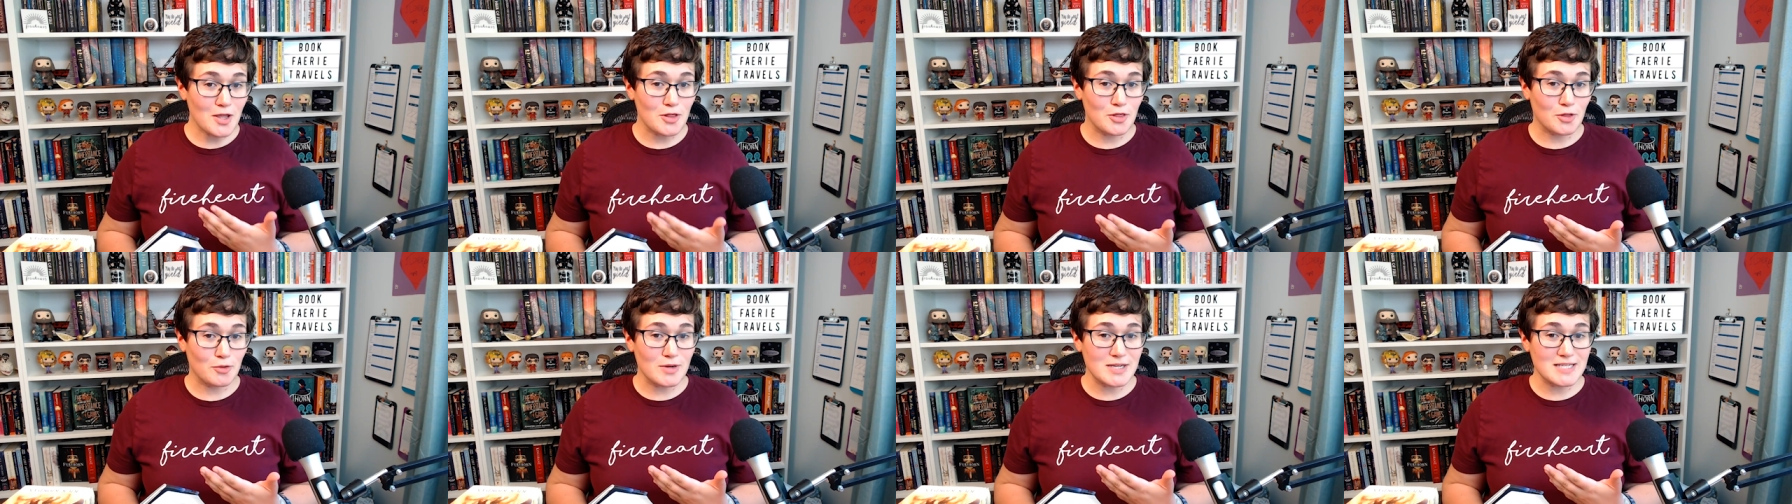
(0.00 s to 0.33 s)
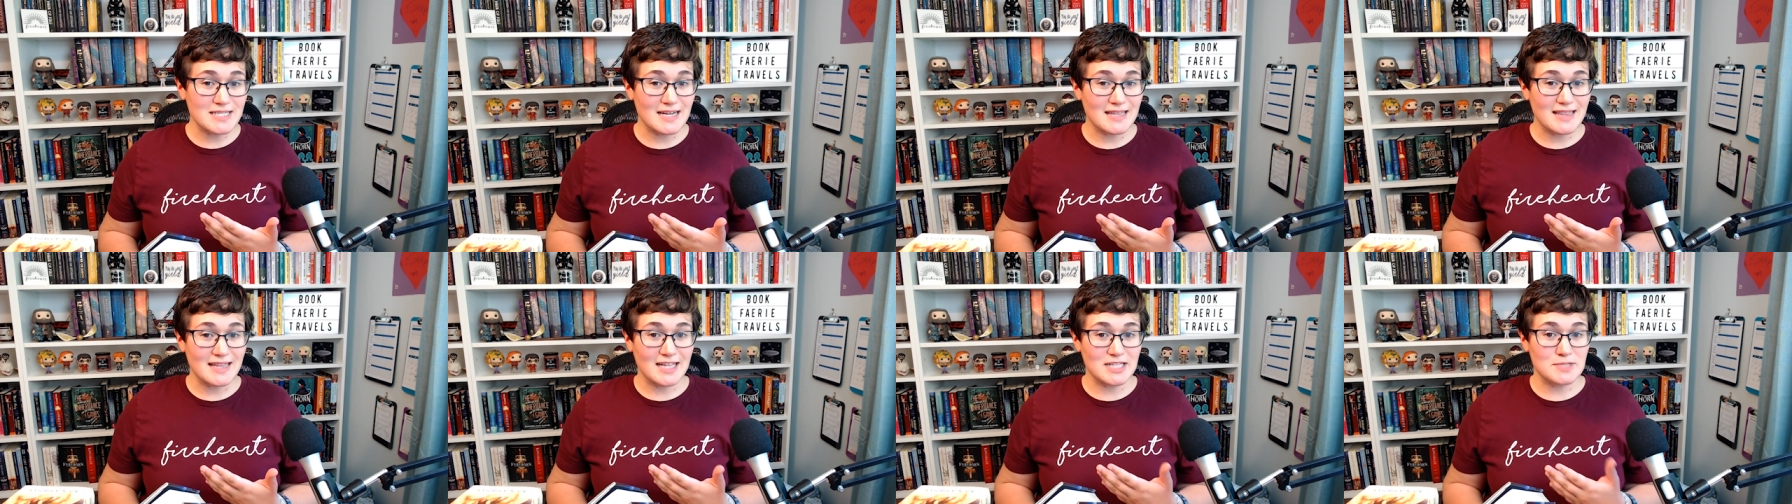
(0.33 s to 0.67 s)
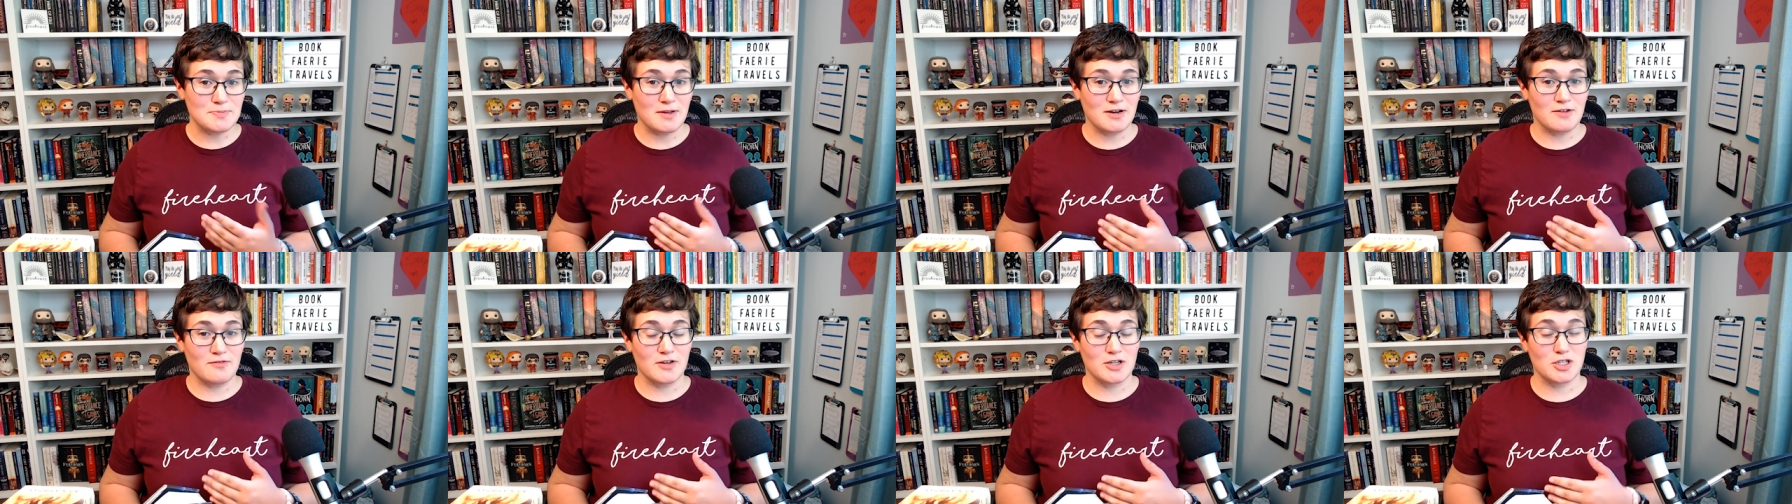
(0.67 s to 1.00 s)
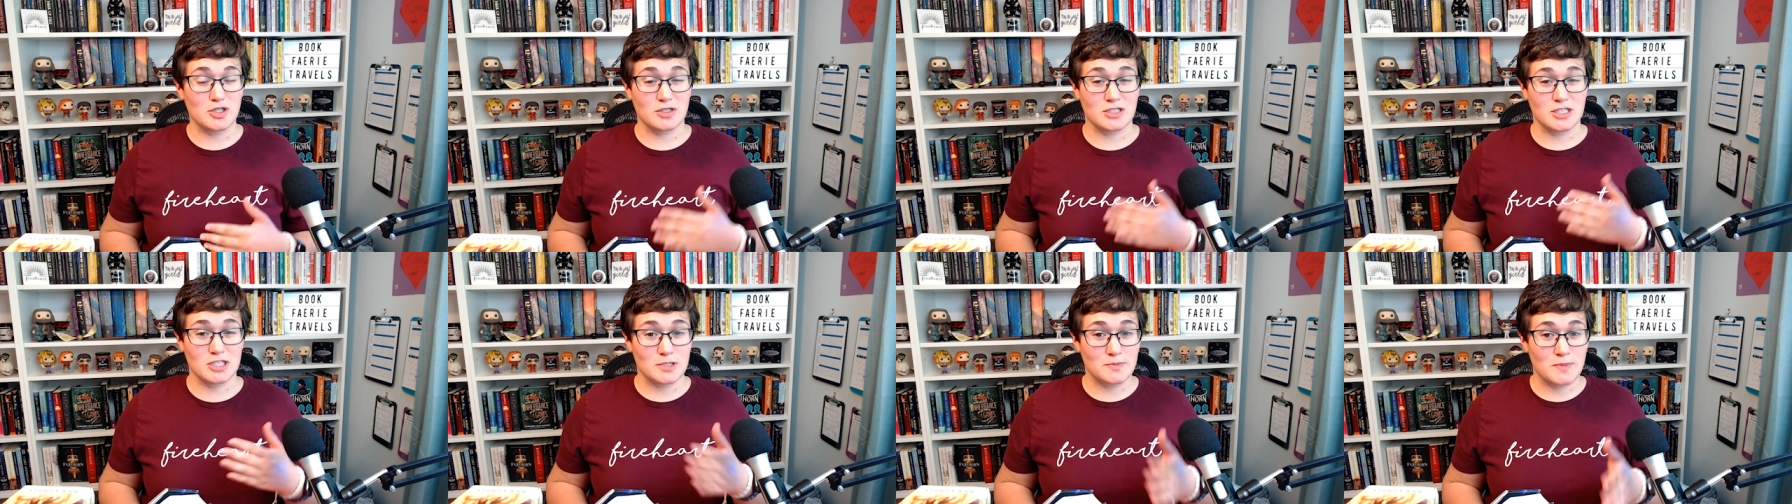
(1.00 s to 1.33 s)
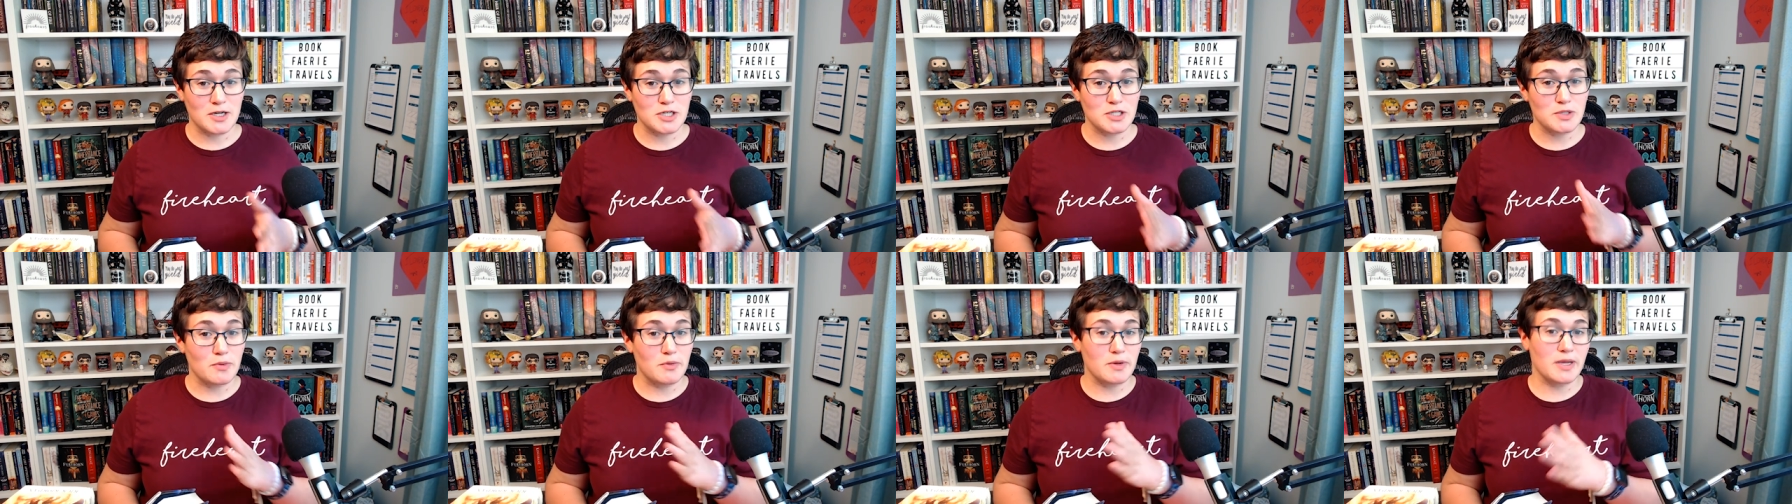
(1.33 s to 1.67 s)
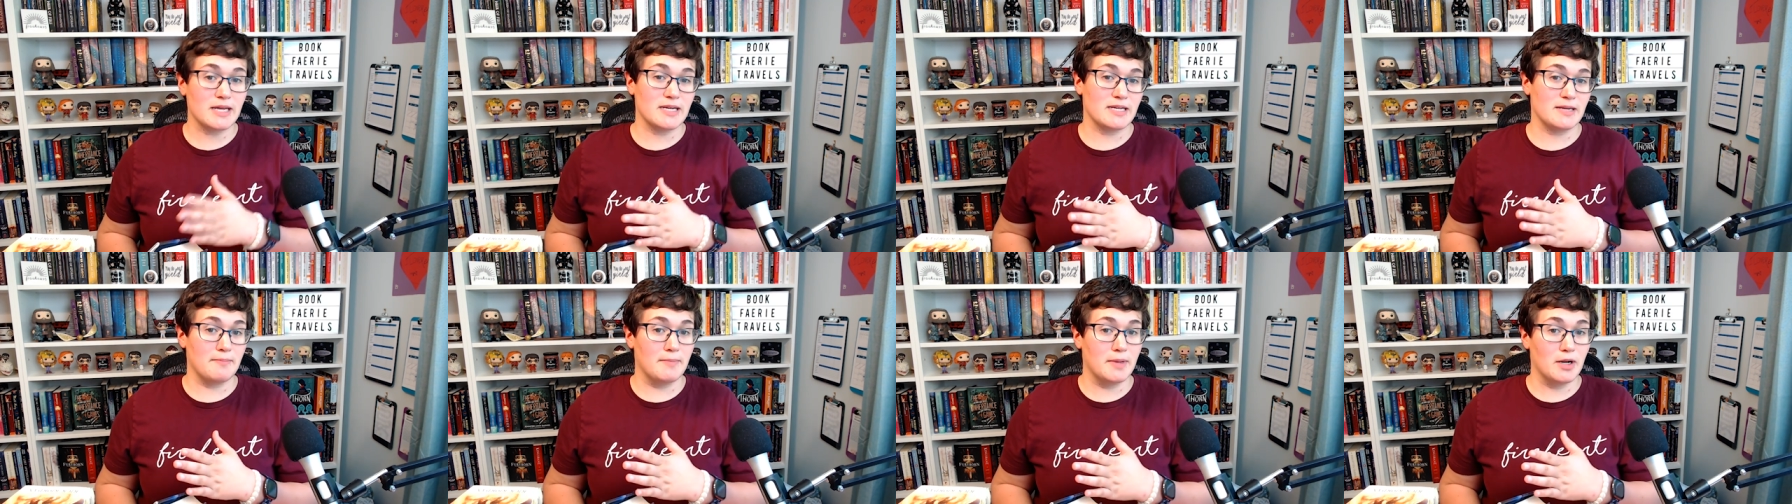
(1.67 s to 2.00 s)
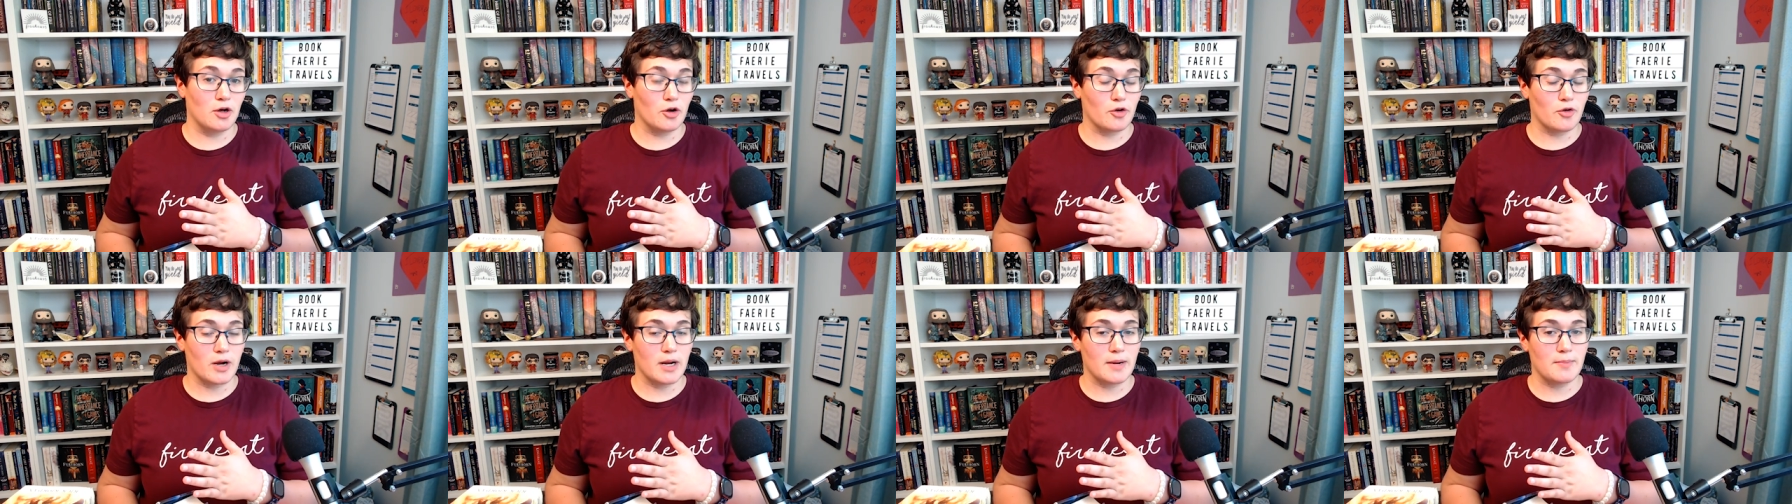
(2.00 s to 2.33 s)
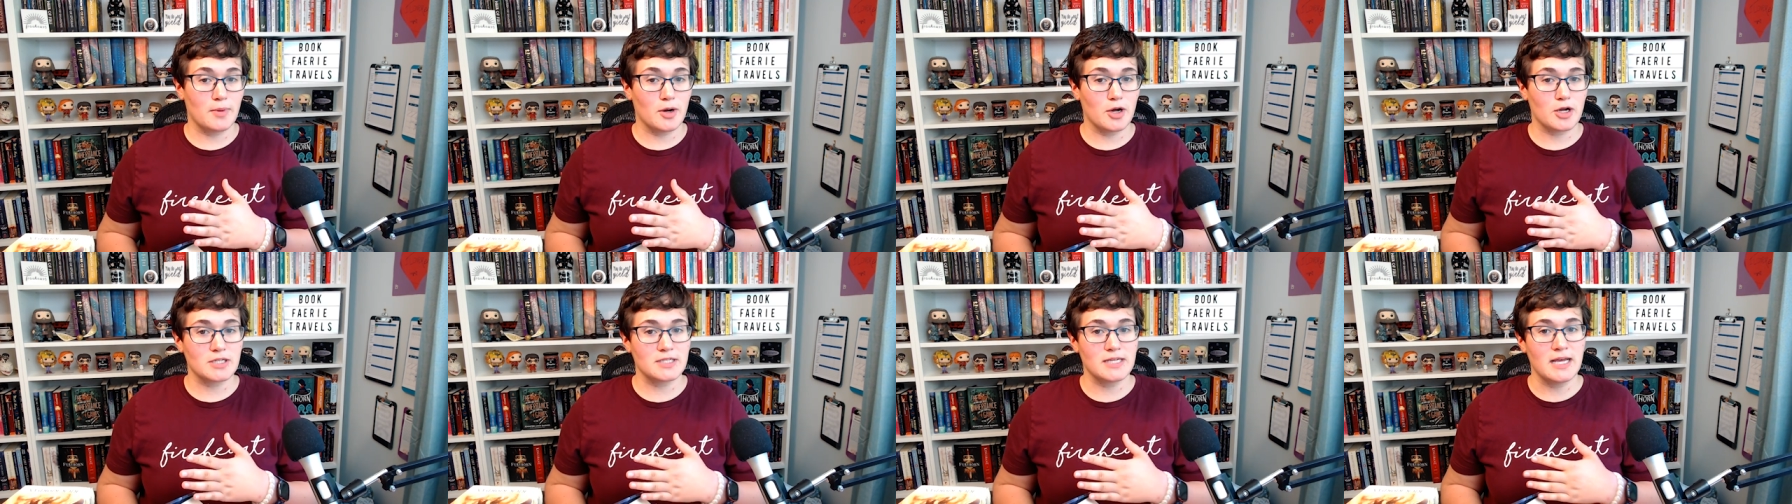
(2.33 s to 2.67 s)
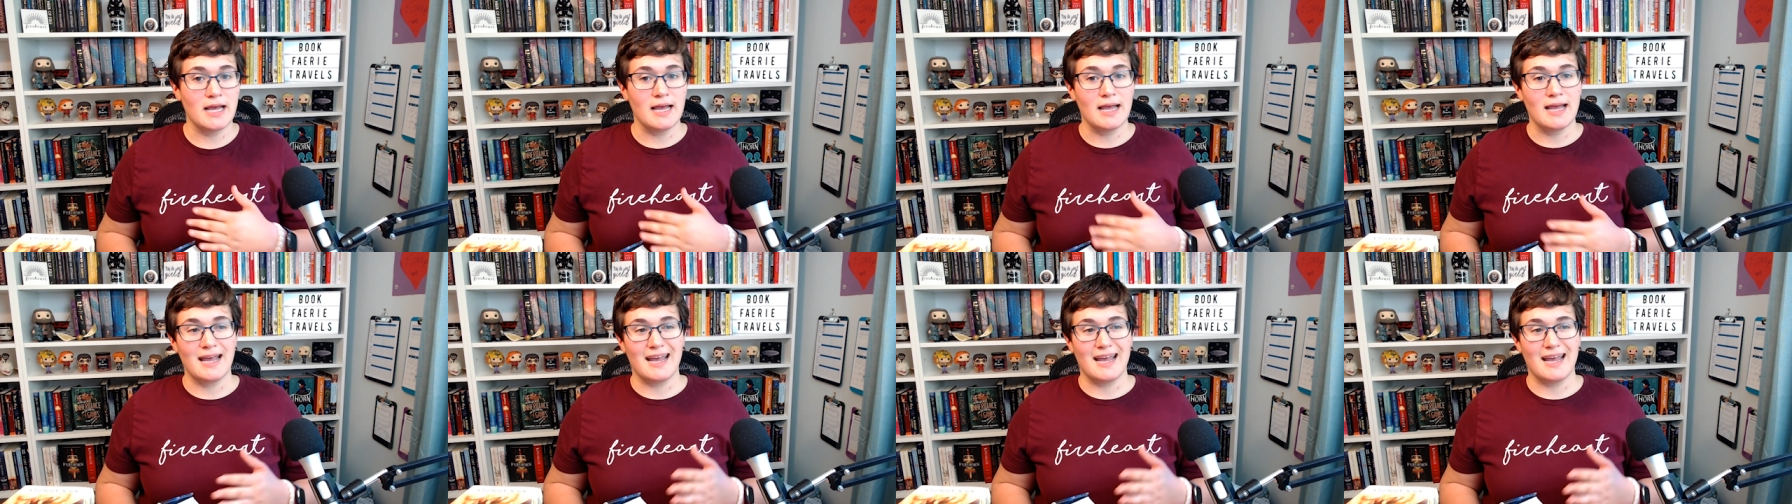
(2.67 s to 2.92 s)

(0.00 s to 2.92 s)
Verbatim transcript: The reason I think it's beneficial is especially when we get into middle grade books,